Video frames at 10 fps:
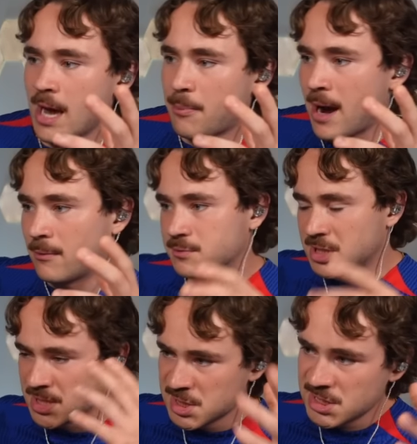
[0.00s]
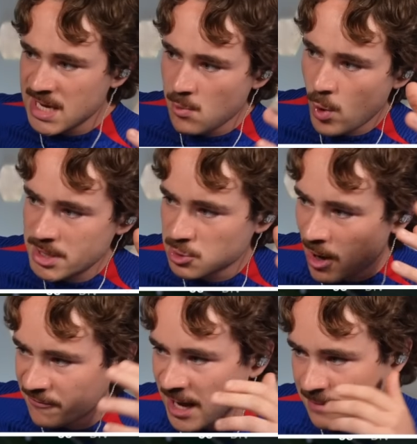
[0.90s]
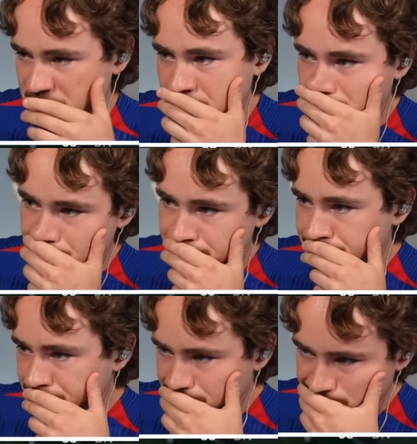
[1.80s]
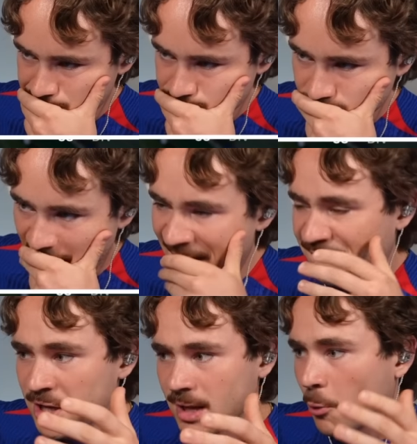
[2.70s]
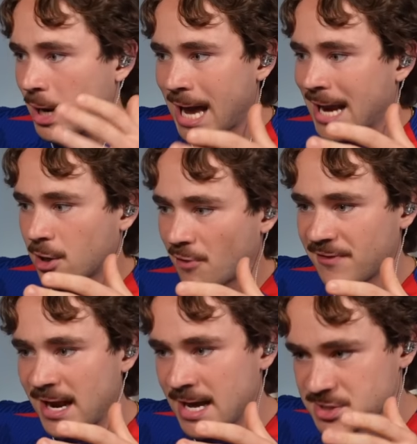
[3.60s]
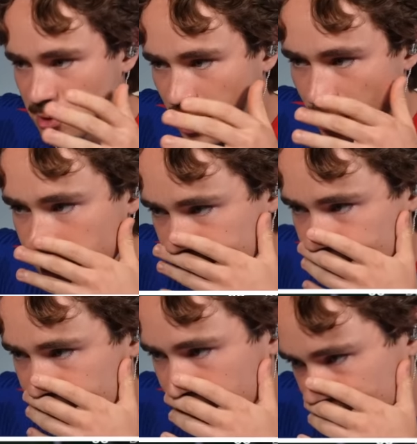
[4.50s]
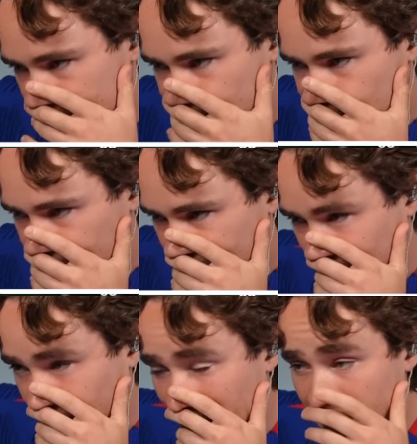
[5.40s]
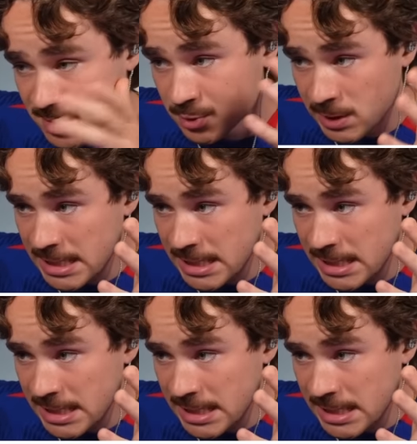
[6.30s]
got problems. Can this team win 12 games? I feel like we got to go for that Enzo card. But the problem is we